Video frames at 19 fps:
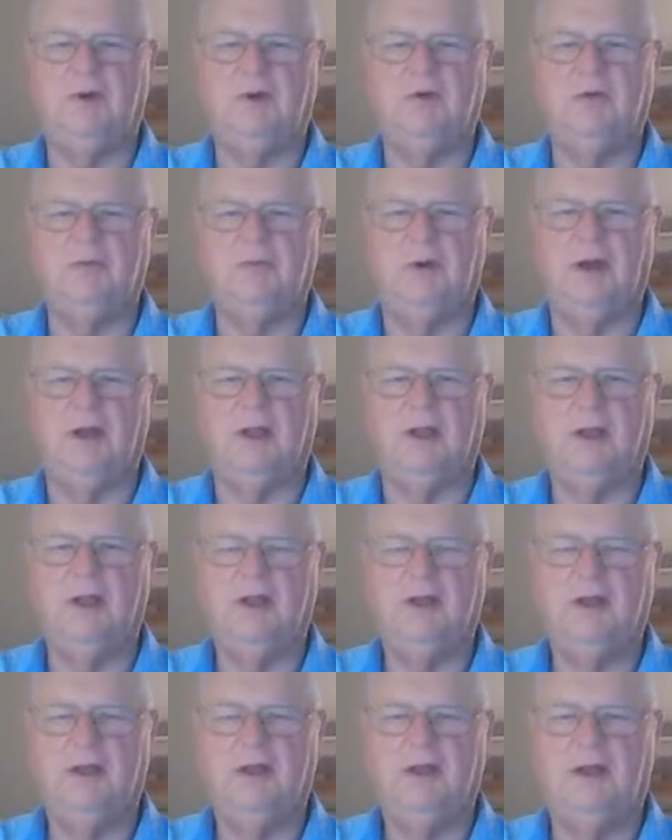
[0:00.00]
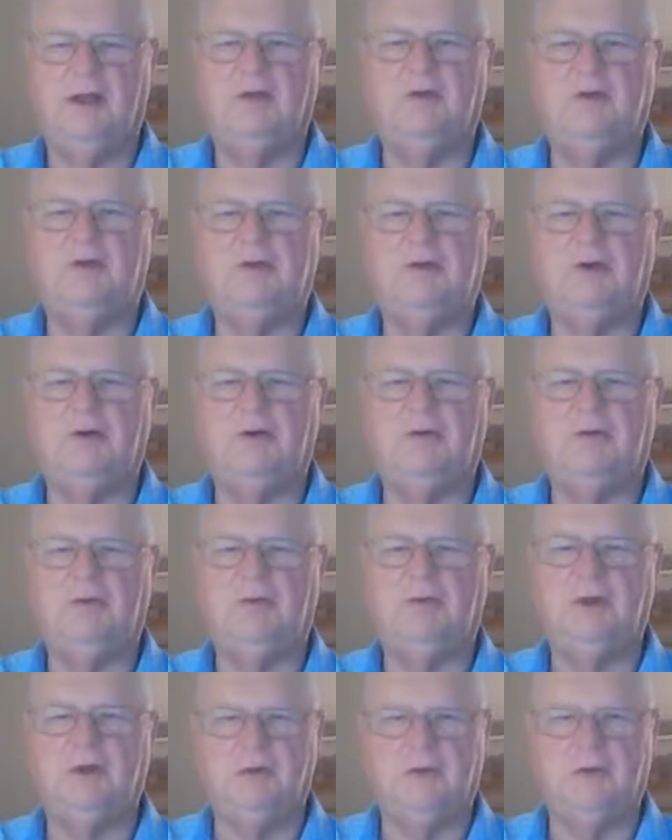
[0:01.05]
have so much money and
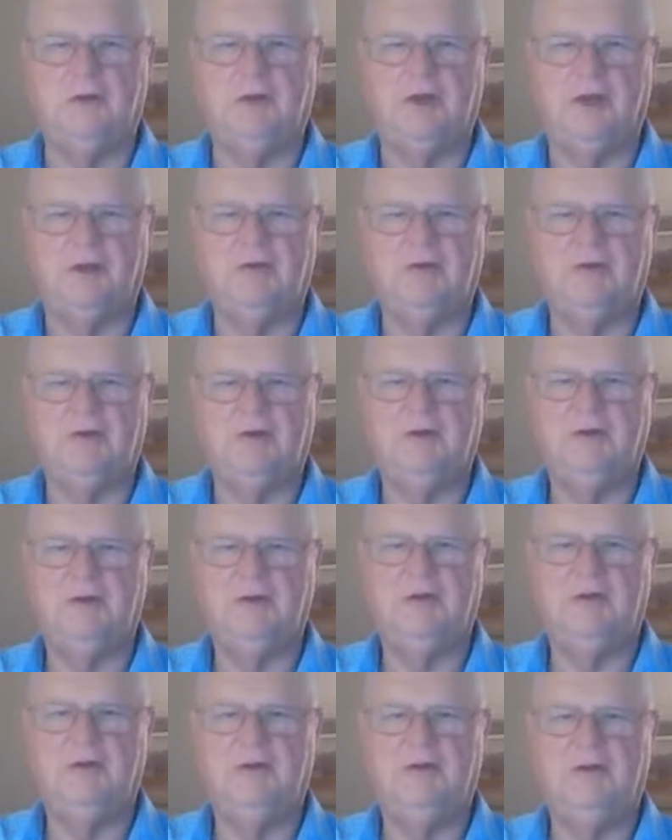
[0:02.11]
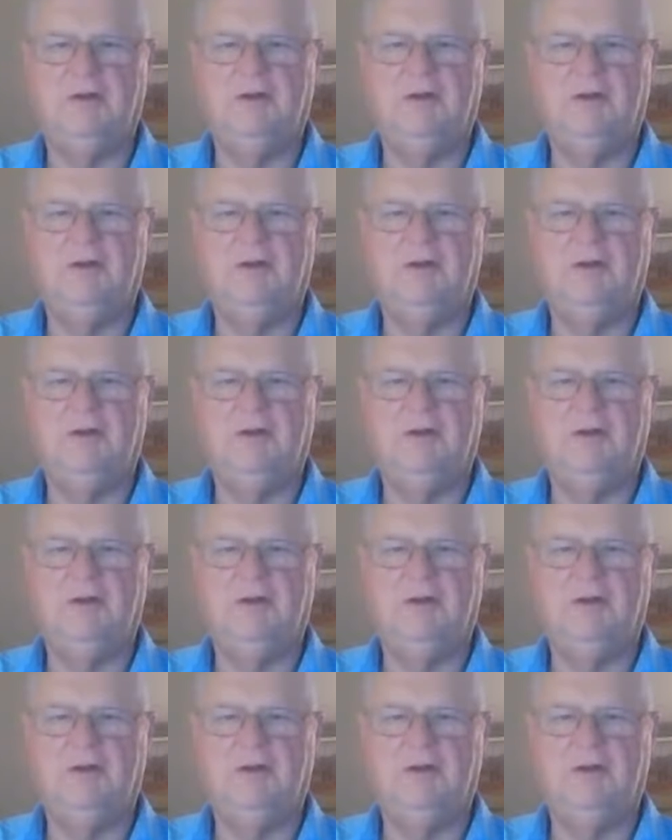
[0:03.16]
so little taste